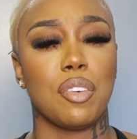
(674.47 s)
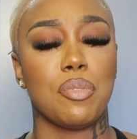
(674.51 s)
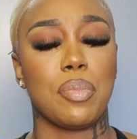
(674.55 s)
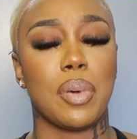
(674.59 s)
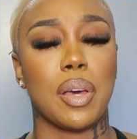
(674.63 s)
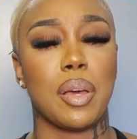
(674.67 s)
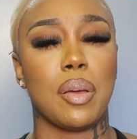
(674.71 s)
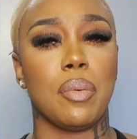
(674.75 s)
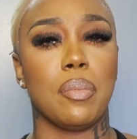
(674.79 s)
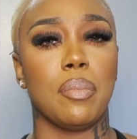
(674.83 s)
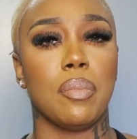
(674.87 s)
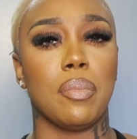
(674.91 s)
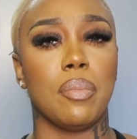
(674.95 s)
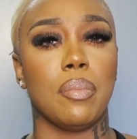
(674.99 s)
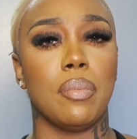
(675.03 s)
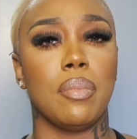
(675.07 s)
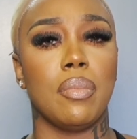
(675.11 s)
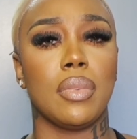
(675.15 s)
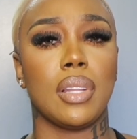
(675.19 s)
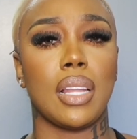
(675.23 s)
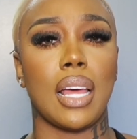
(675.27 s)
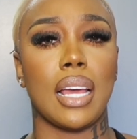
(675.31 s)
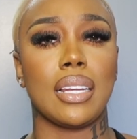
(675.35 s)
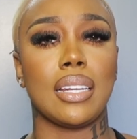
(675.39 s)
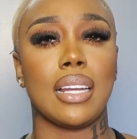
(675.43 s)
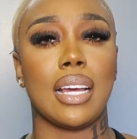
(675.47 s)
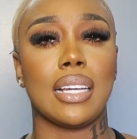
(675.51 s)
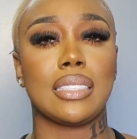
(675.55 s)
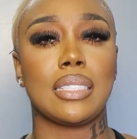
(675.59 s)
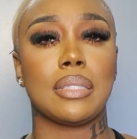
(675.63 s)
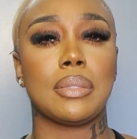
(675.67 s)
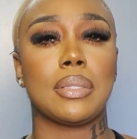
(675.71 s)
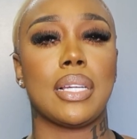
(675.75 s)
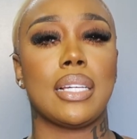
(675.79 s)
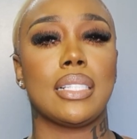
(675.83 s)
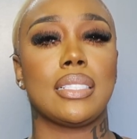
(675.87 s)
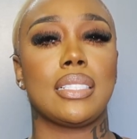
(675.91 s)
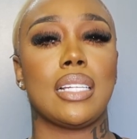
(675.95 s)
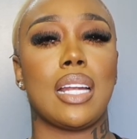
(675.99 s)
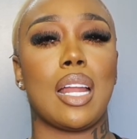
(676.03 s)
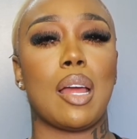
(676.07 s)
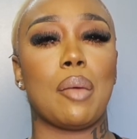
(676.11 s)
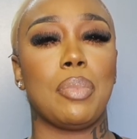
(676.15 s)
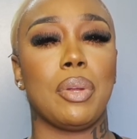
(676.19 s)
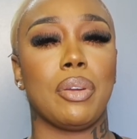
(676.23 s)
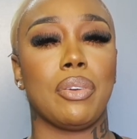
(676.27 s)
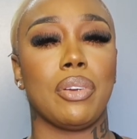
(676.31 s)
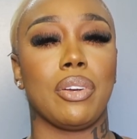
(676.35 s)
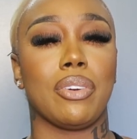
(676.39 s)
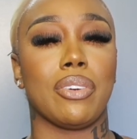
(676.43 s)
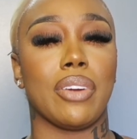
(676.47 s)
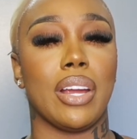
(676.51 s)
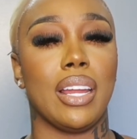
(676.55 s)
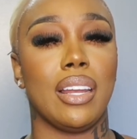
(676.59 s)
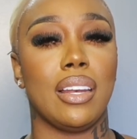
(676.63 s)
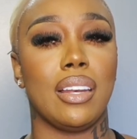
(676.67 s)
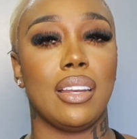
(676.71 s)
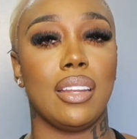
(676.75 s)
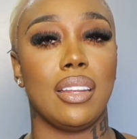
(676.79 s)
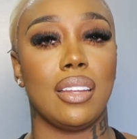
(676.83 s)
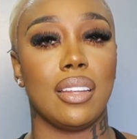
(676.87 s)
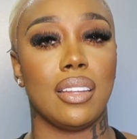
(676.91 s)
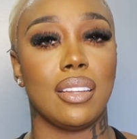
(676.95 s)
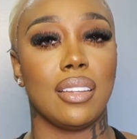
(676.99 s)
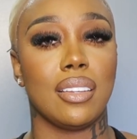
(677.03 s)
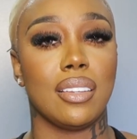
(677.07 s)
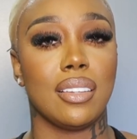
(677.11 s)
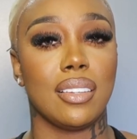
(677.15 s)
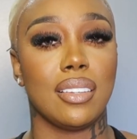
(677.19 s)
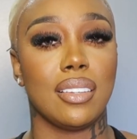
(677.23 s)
but like 9 times out of 10, I'd be regretting it.